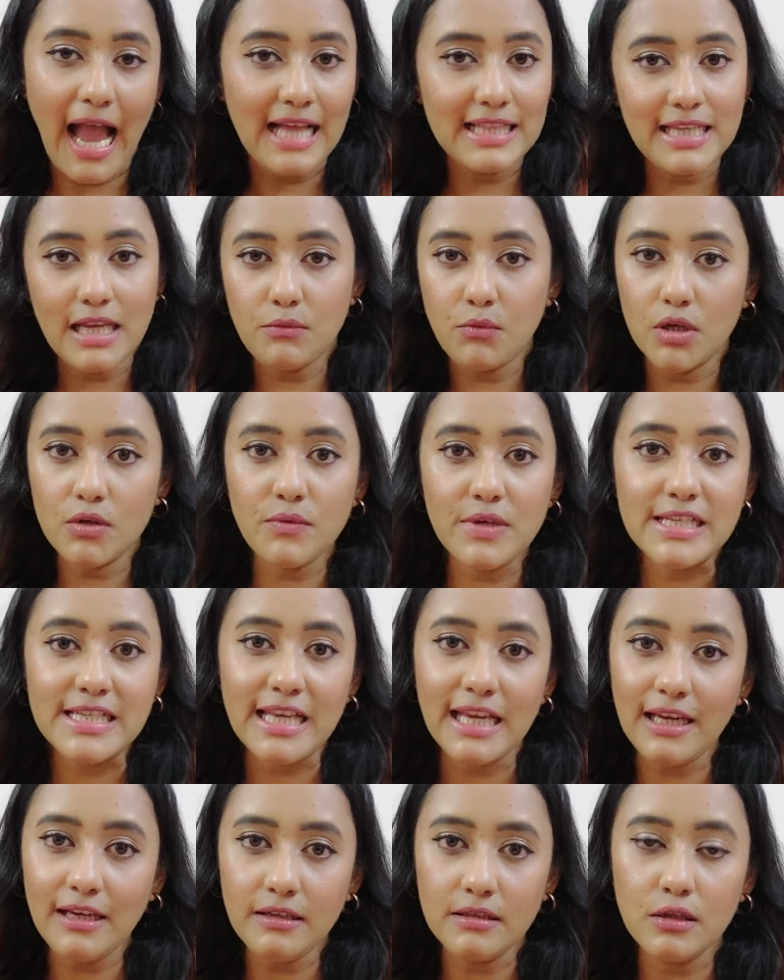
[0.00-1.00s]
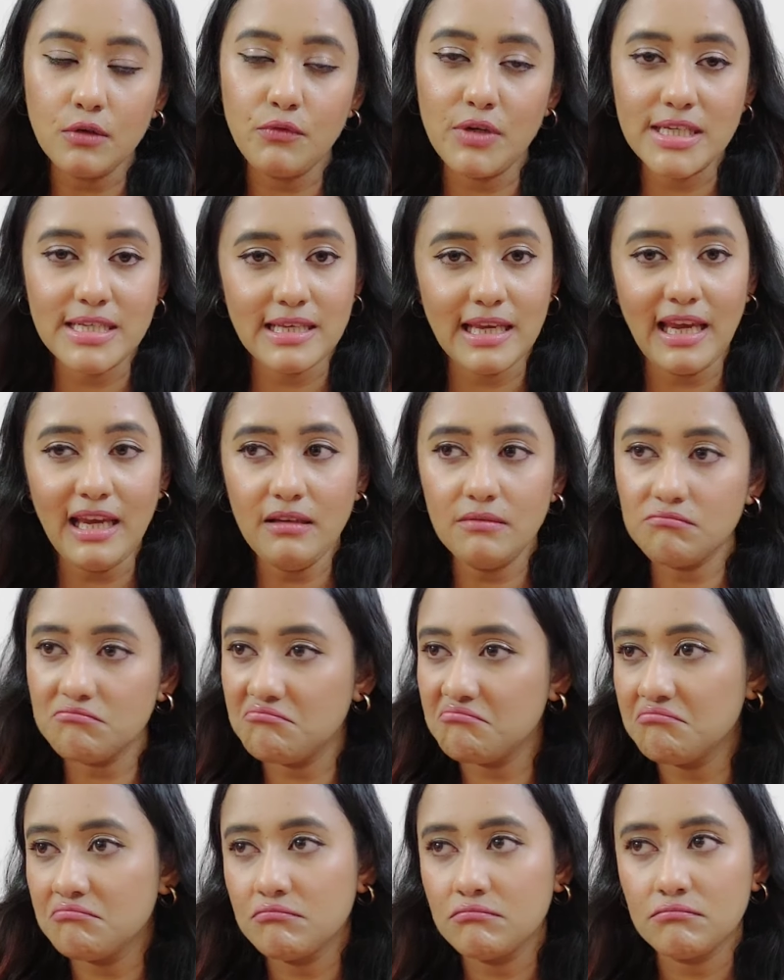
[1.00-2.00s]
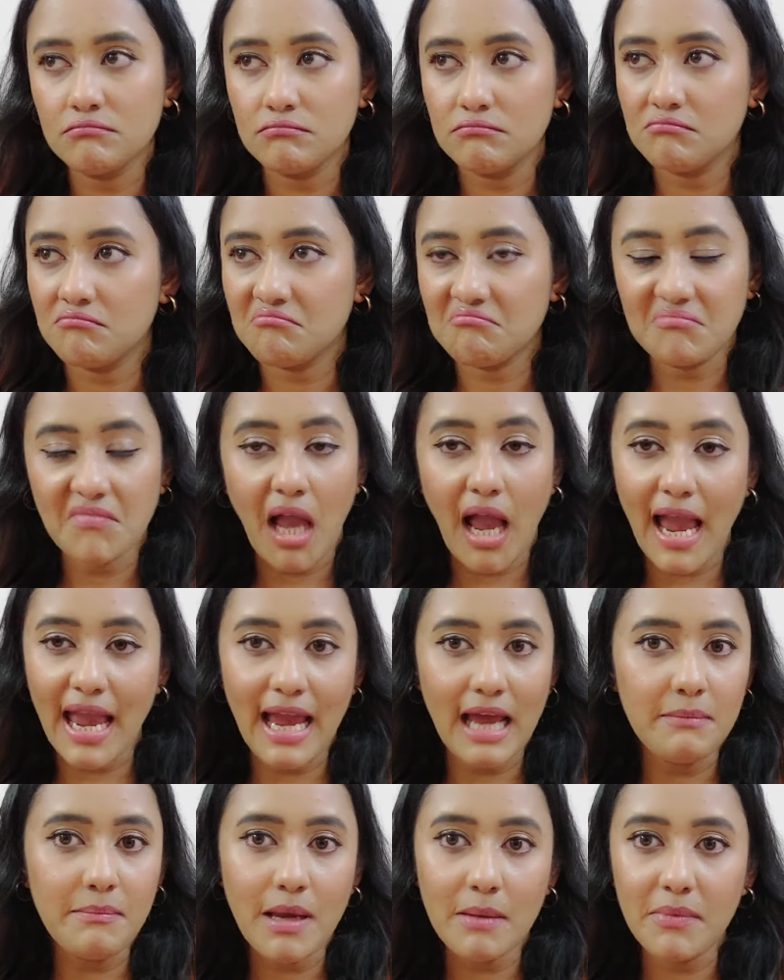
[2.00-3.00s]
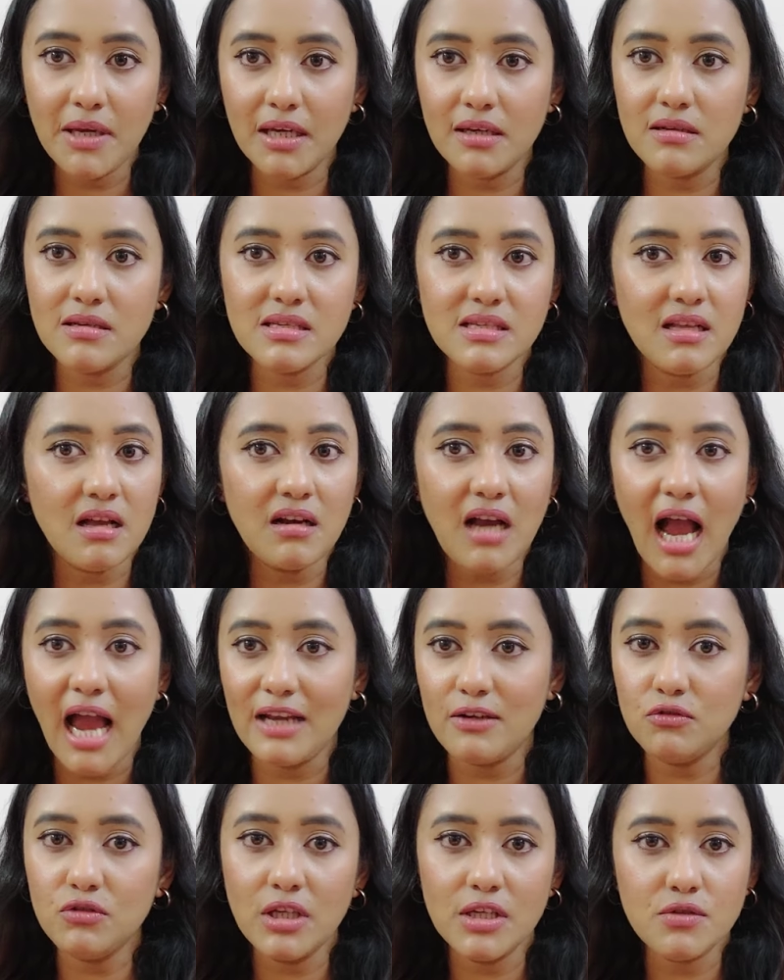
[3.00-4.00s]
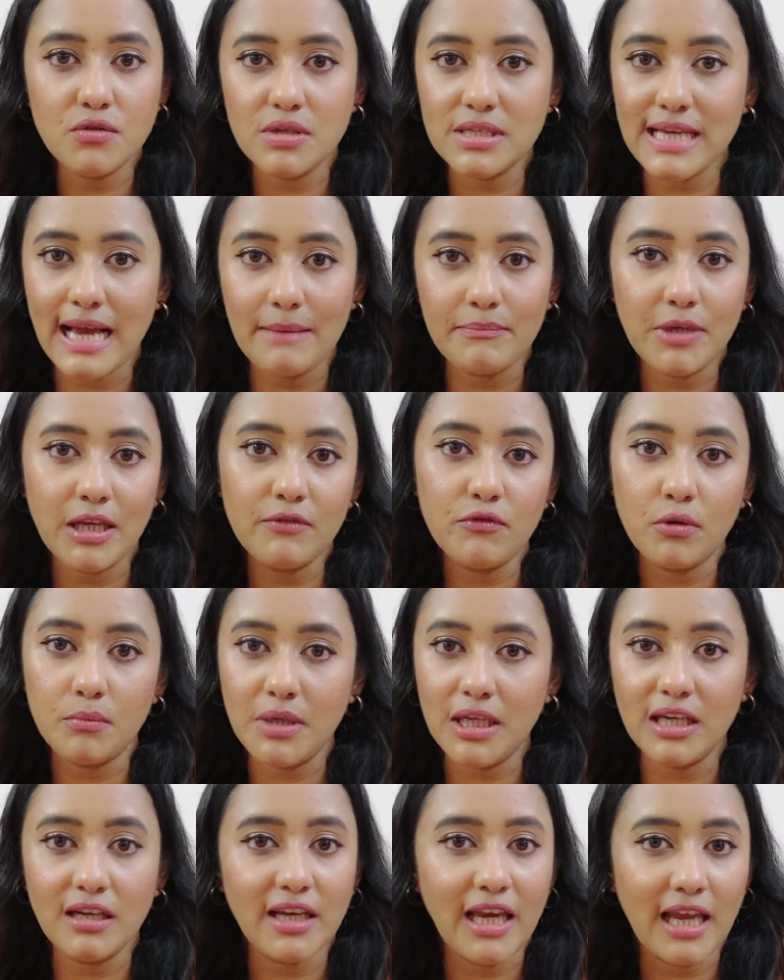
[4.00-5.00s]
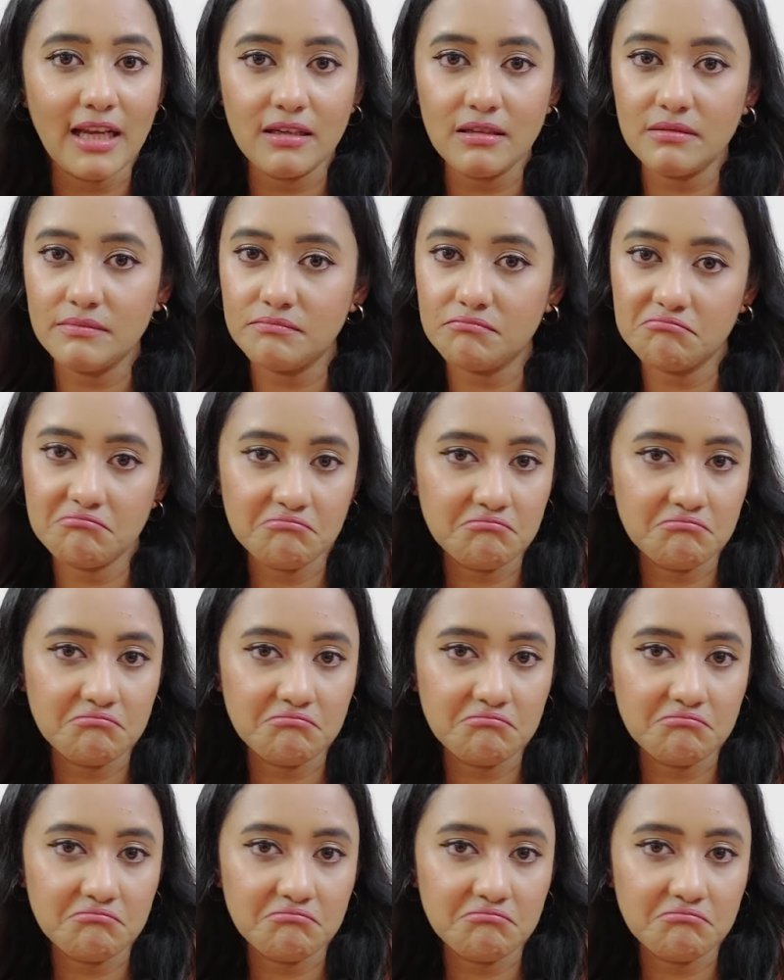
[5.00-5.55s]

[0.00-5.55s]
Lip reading: And then what we say? We say, I had my beginner's luck. I don't think so. It's happening for me again.